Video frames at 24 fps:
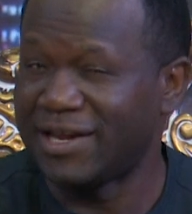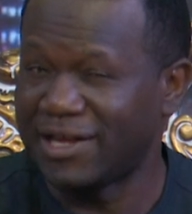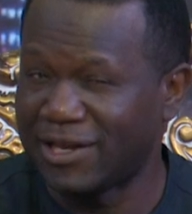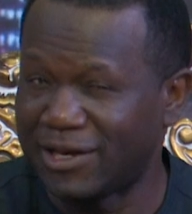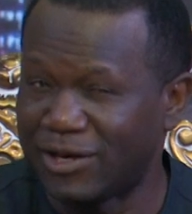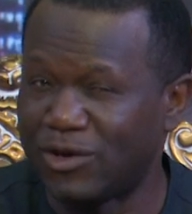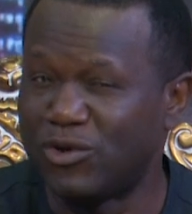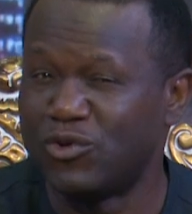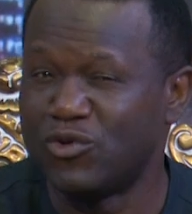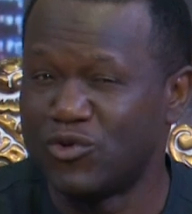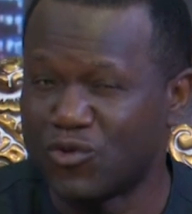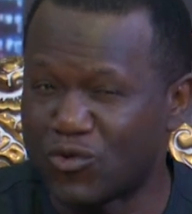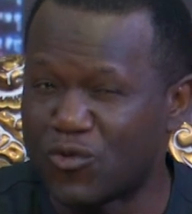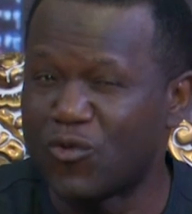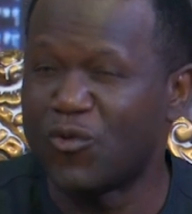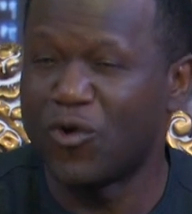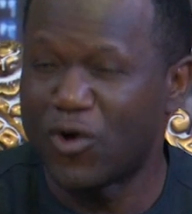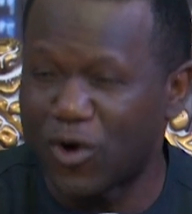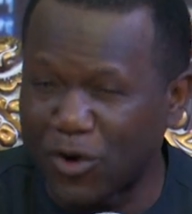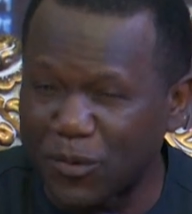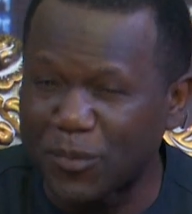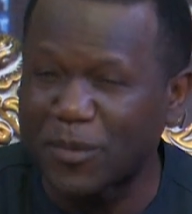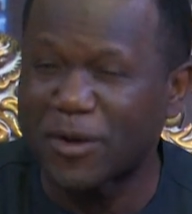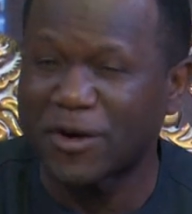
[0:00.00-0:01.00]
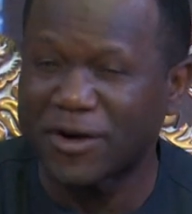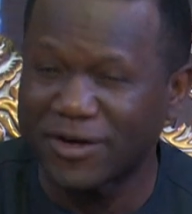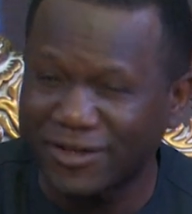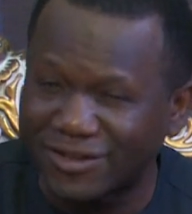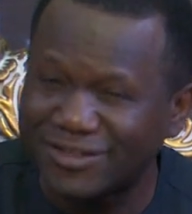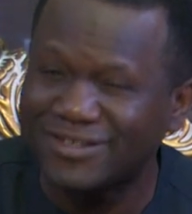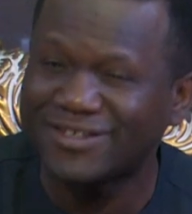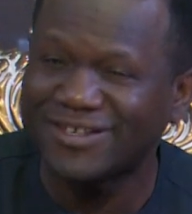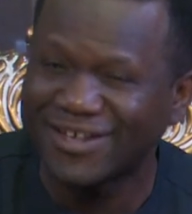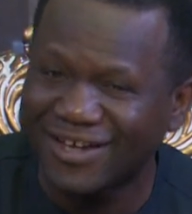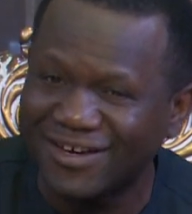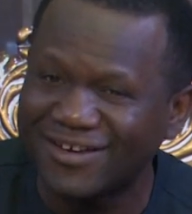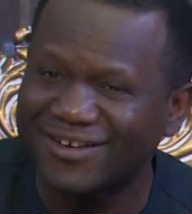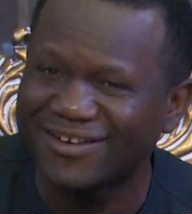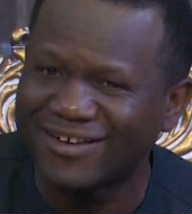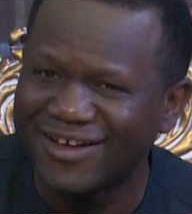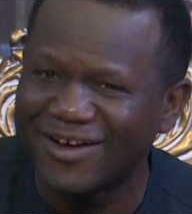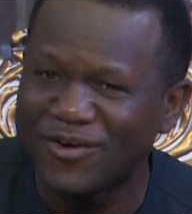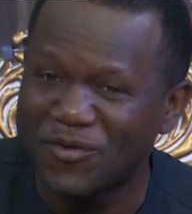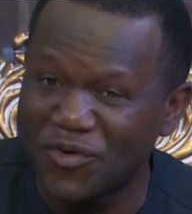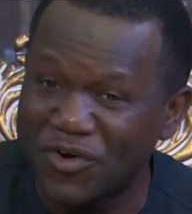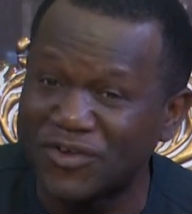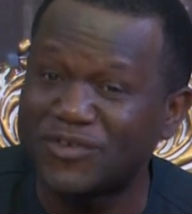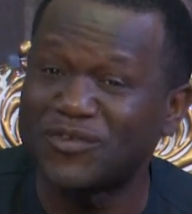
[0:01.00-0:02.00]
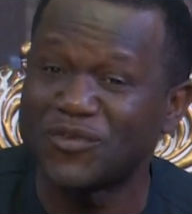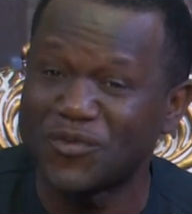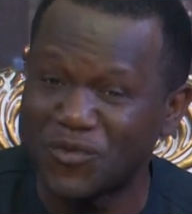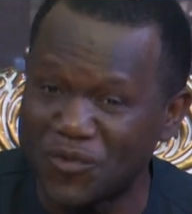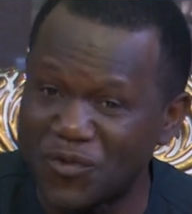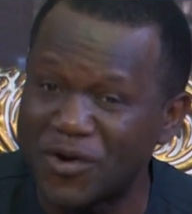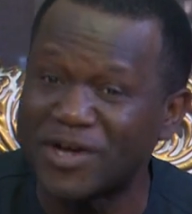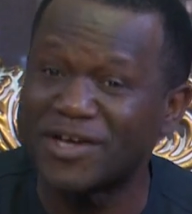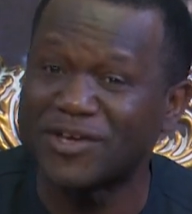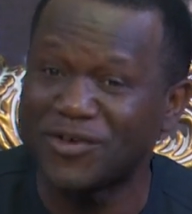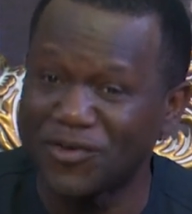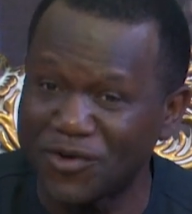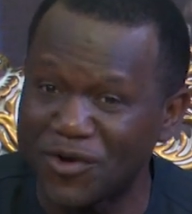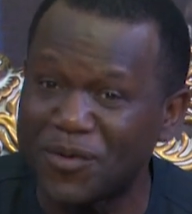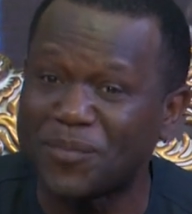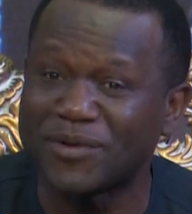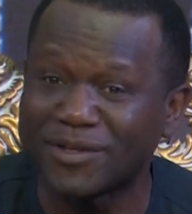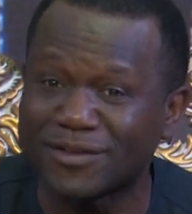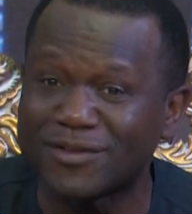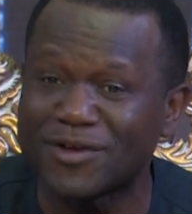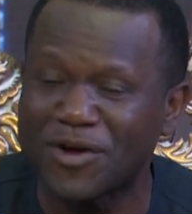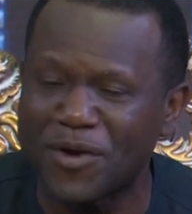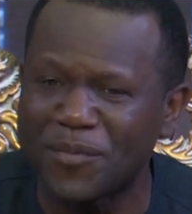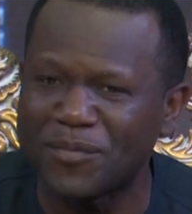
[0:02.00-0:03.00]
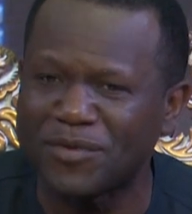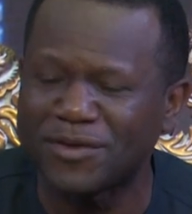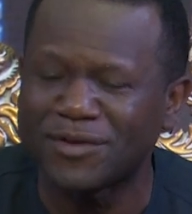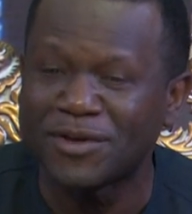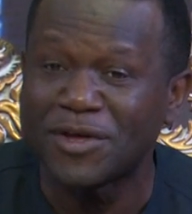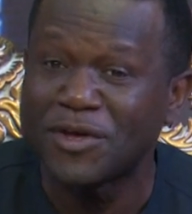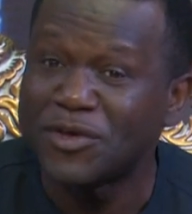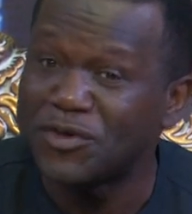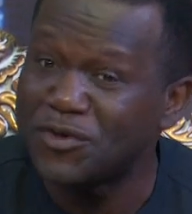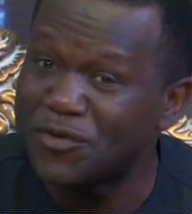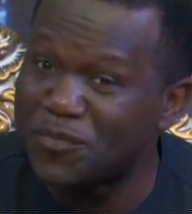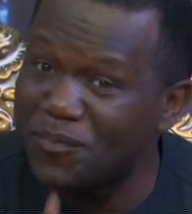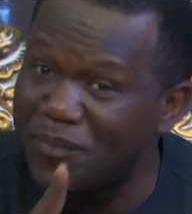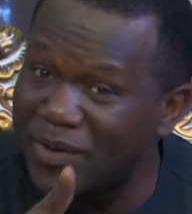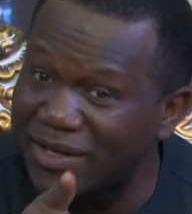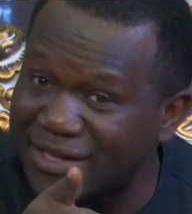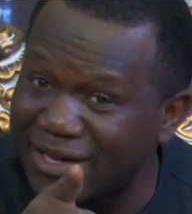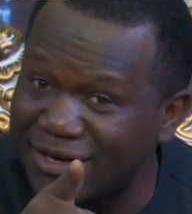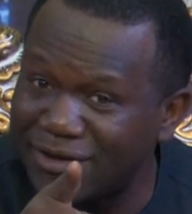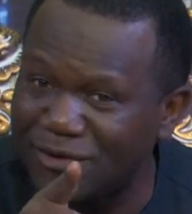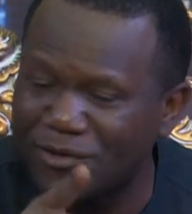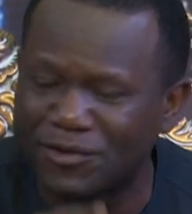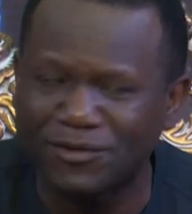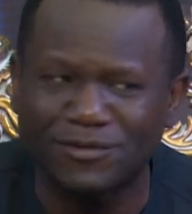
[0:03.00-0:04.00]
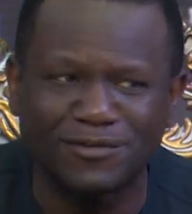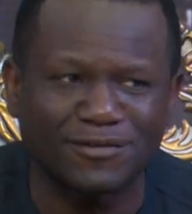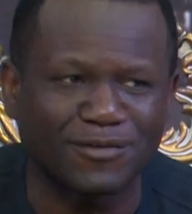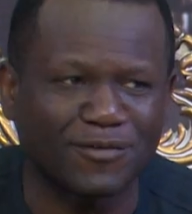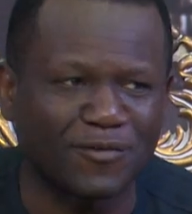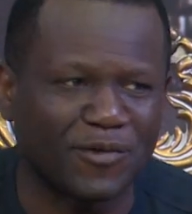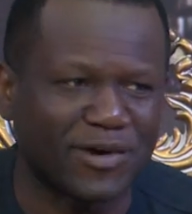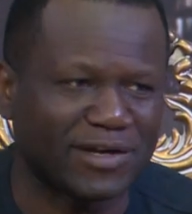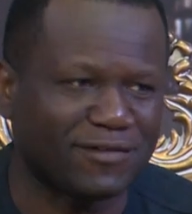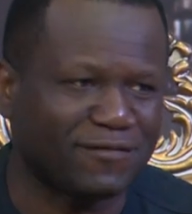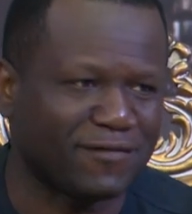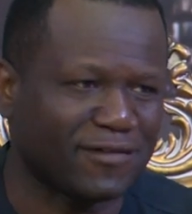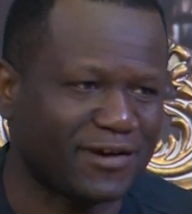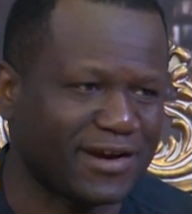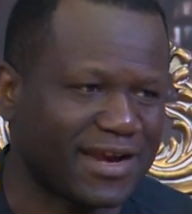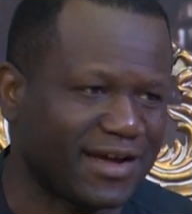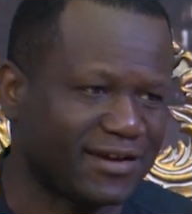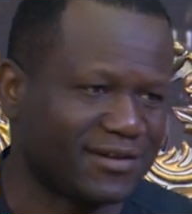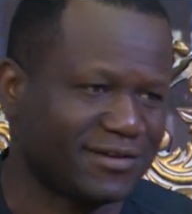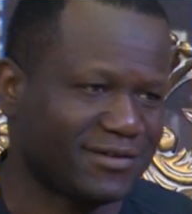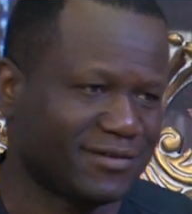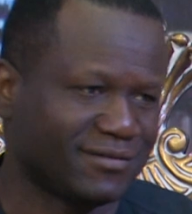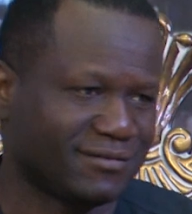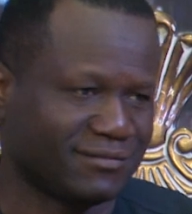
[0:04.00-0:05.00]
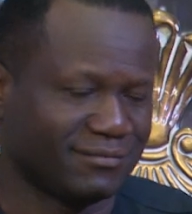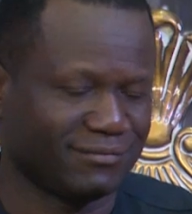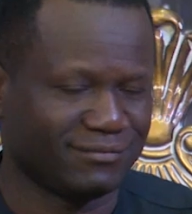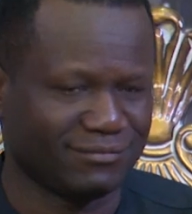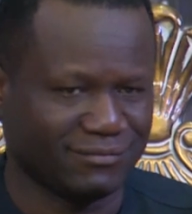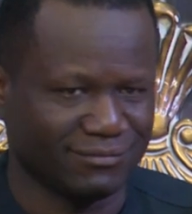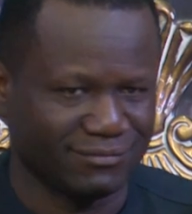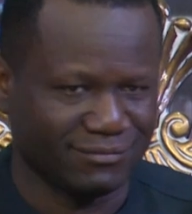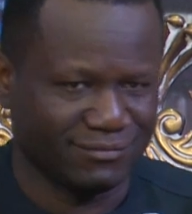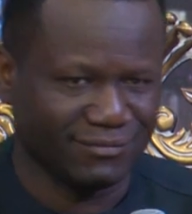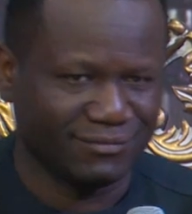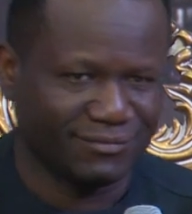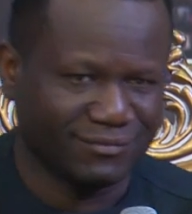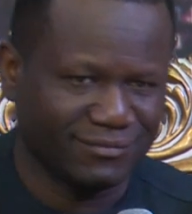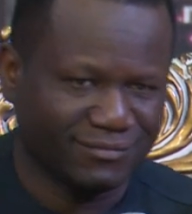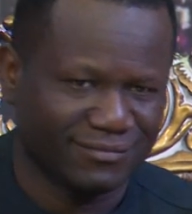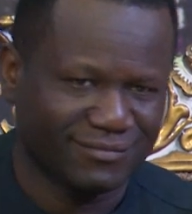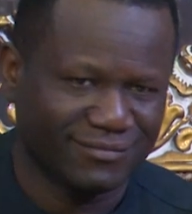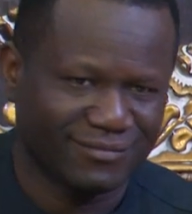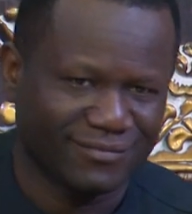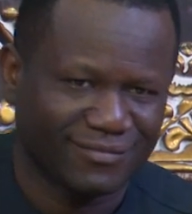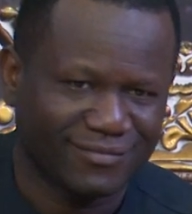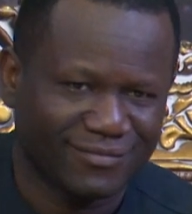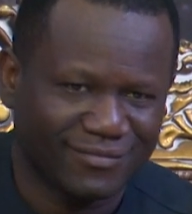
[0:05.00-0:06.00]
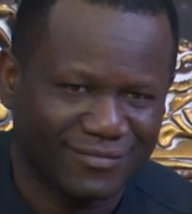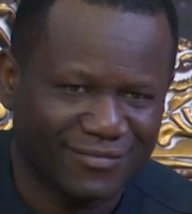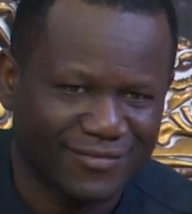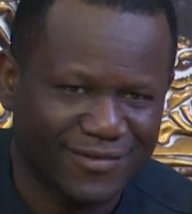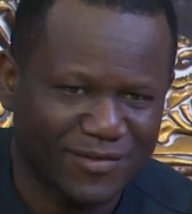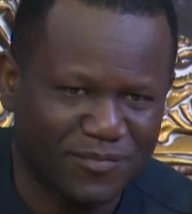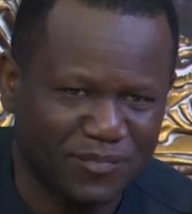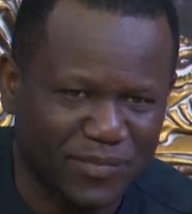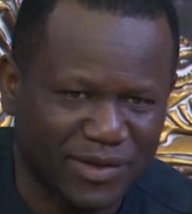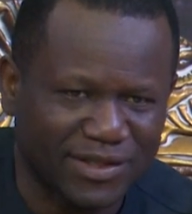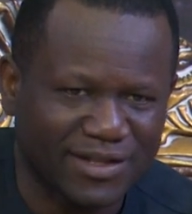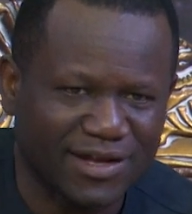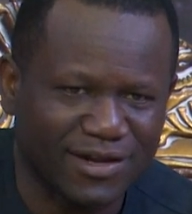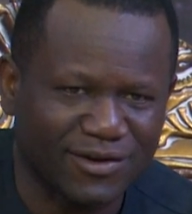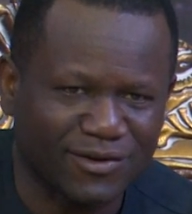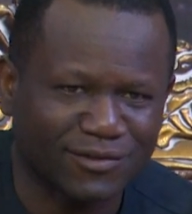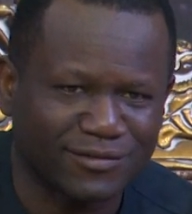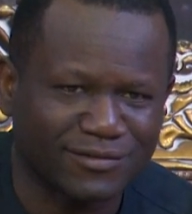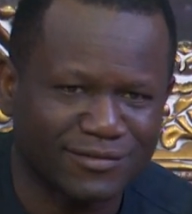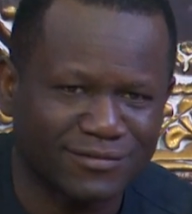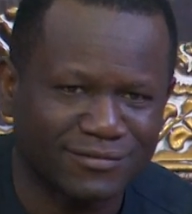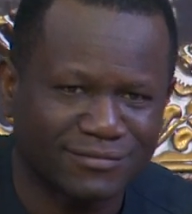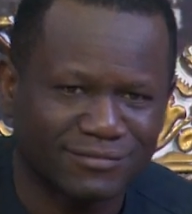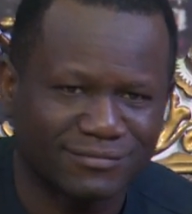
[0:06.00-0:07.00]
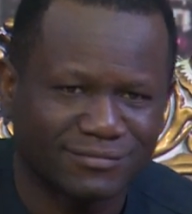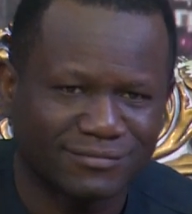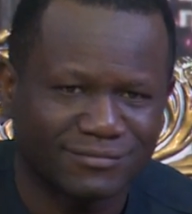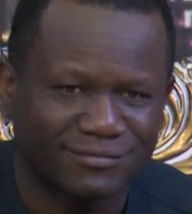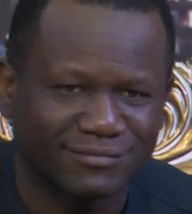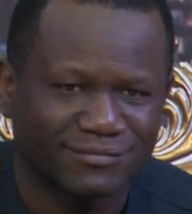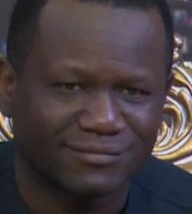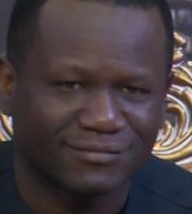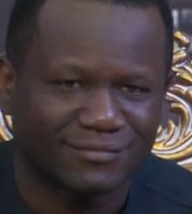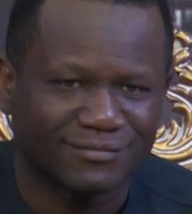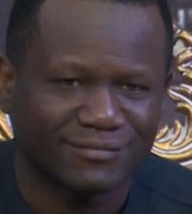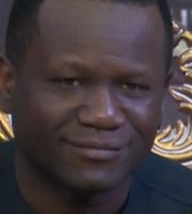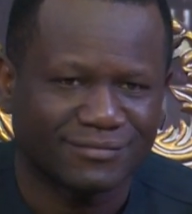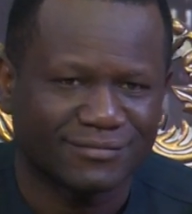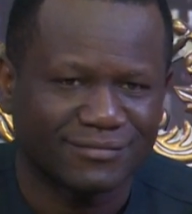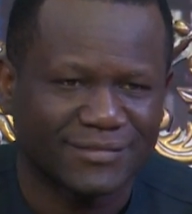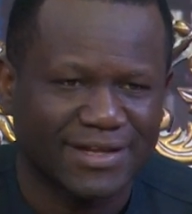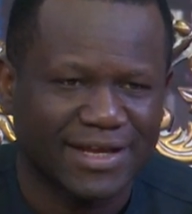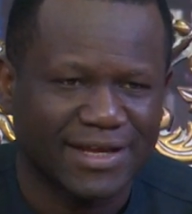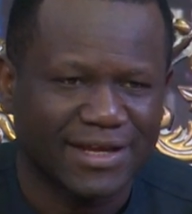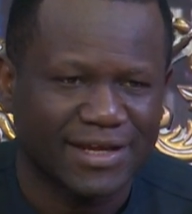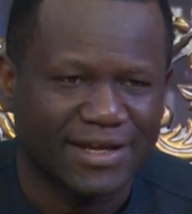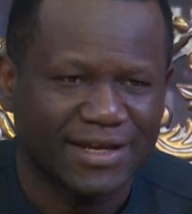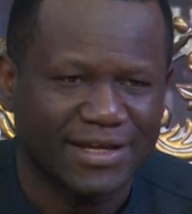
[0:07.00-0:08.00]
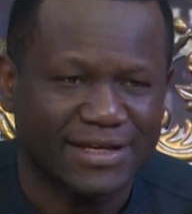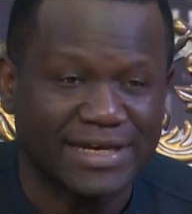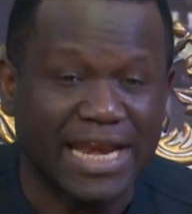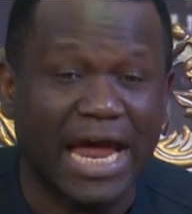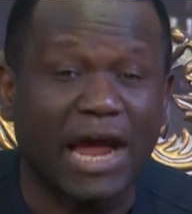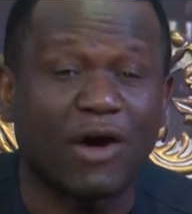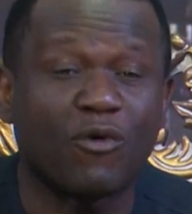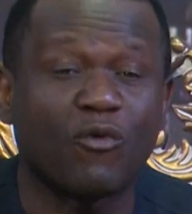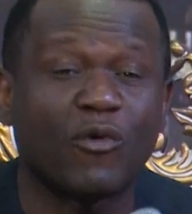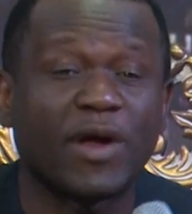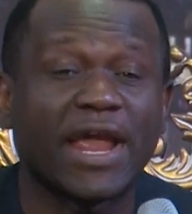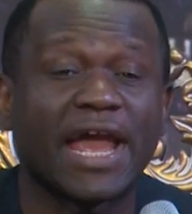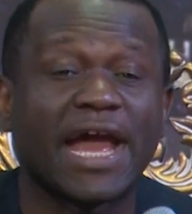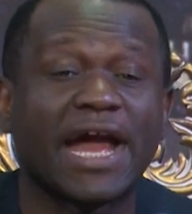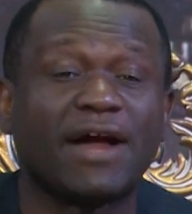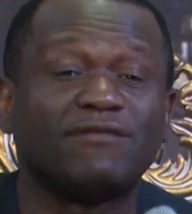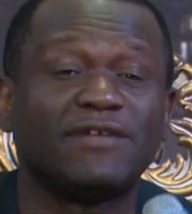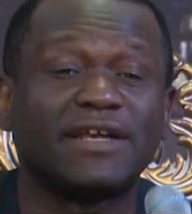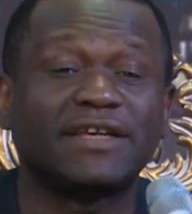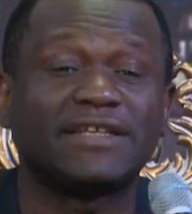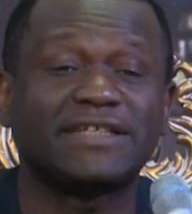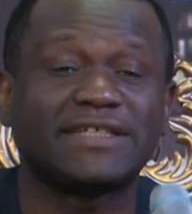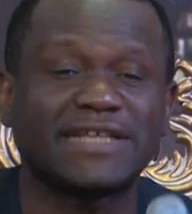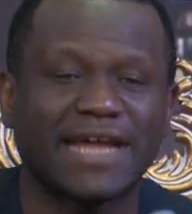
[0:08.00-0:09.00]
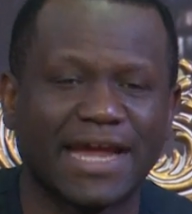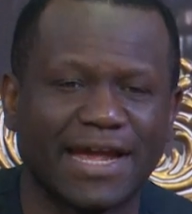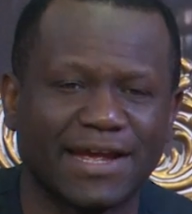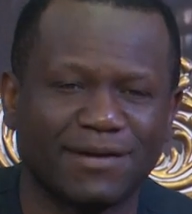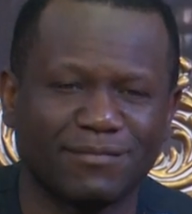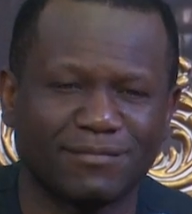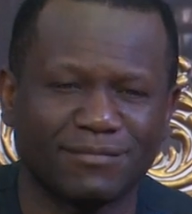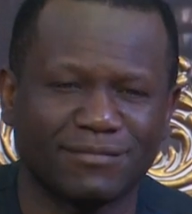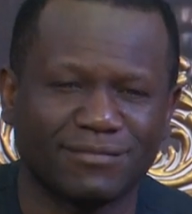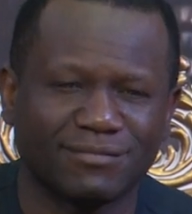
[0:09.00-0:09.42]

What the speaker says: a lukewarm Christian, what will wake you up is coming. You better not wait for that. Better not. Now we have the time.